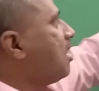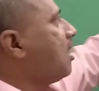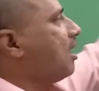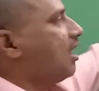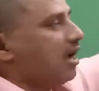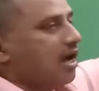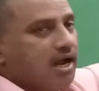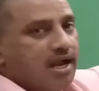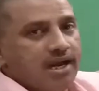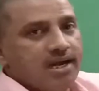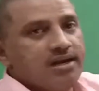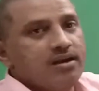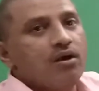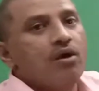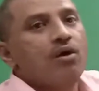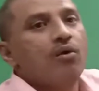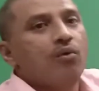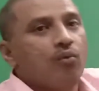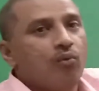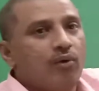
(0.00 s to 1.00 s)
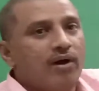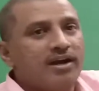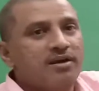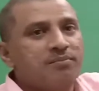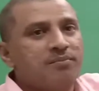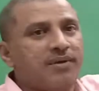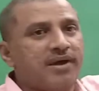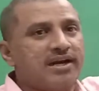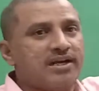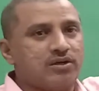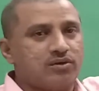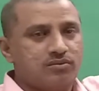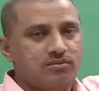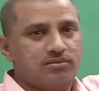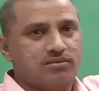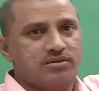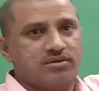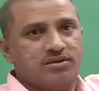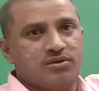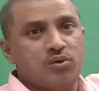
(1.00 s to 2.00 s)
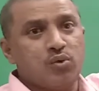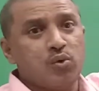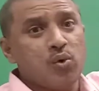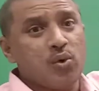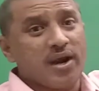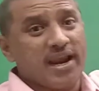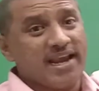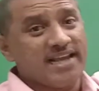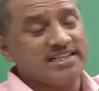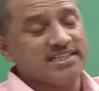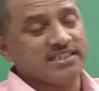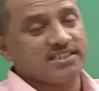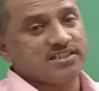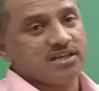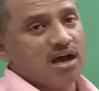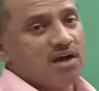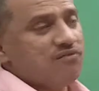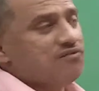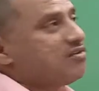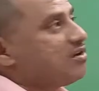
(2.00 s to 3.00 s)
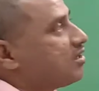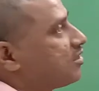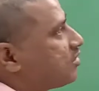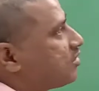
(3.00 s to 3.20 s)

and 1.2 kgs of